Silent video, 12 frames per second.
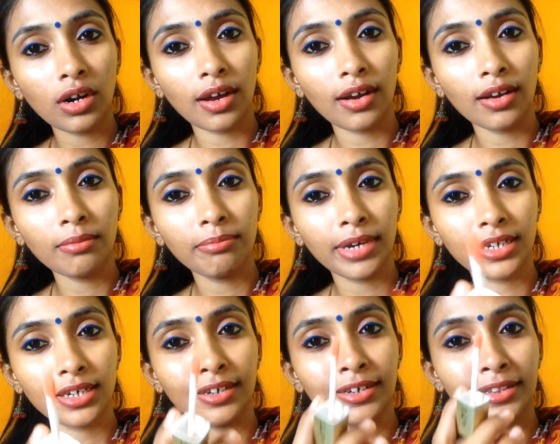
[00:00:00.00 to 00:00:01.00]
color, but
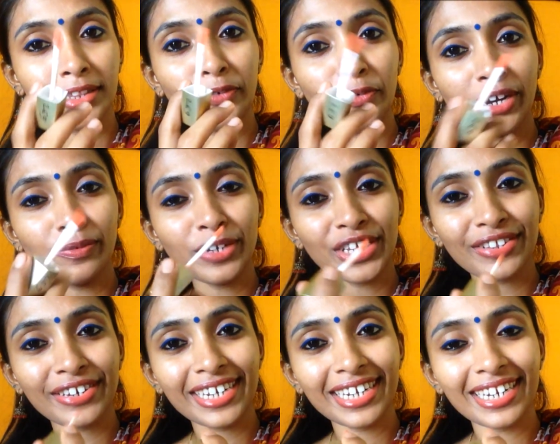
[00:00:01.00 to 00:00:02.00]
the one which is
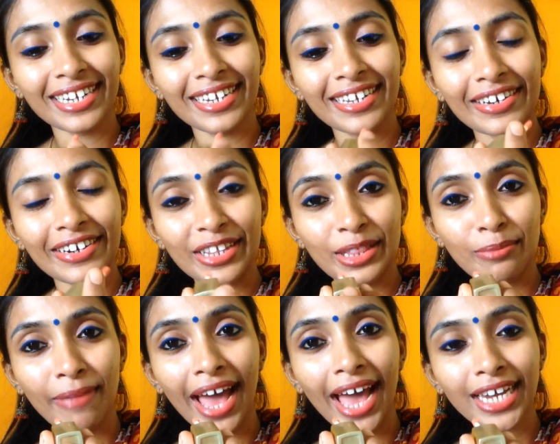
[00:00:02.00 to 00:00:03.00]
written here in the
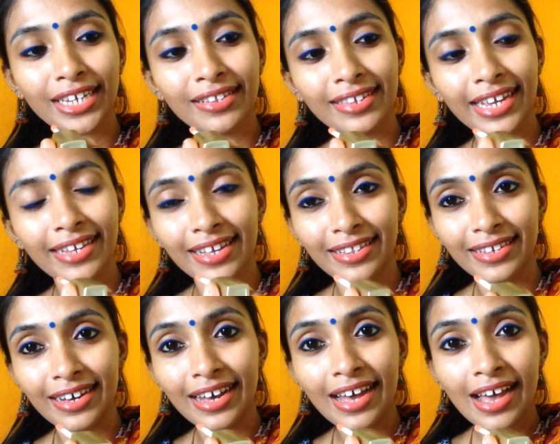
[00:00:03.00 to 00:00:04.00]
back, it says as
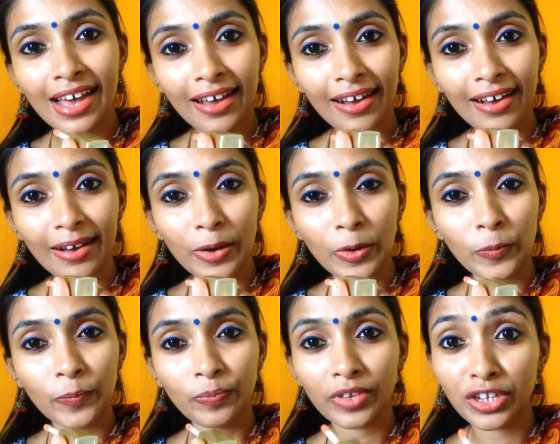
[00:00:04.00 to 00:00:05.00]
a
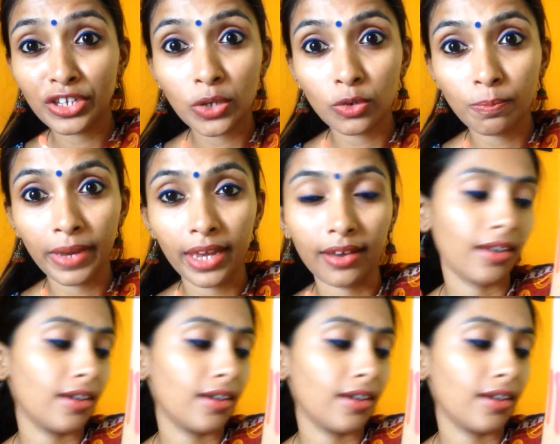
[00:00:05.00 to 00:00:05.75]
nude pink.